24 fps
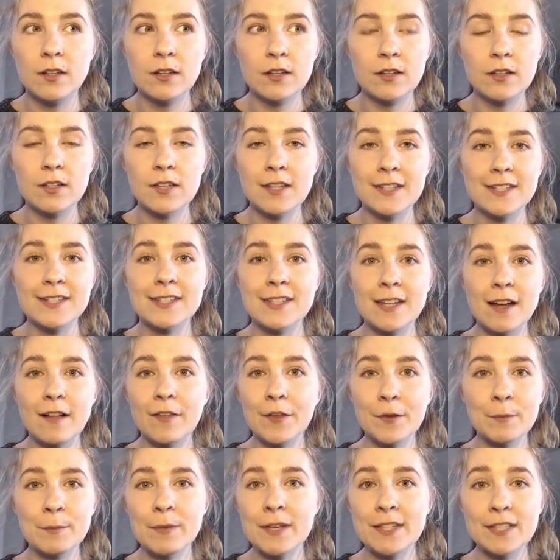this is
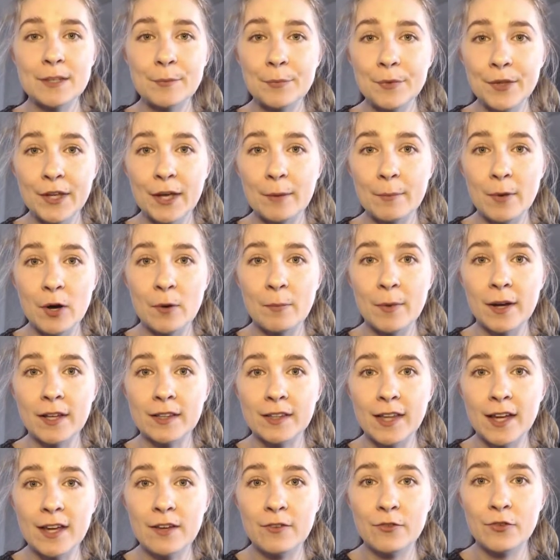telling me something about my
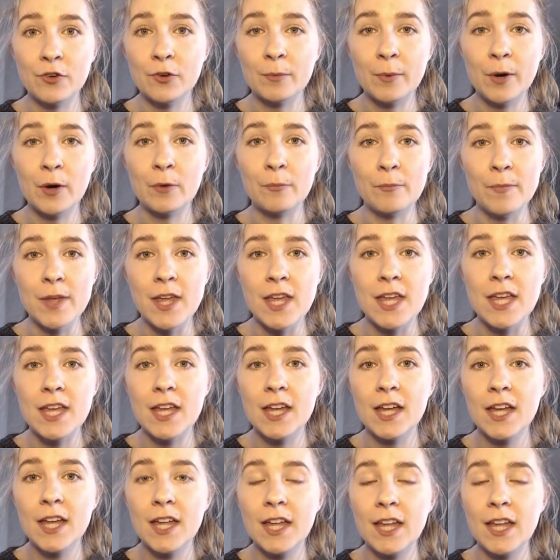life or about me,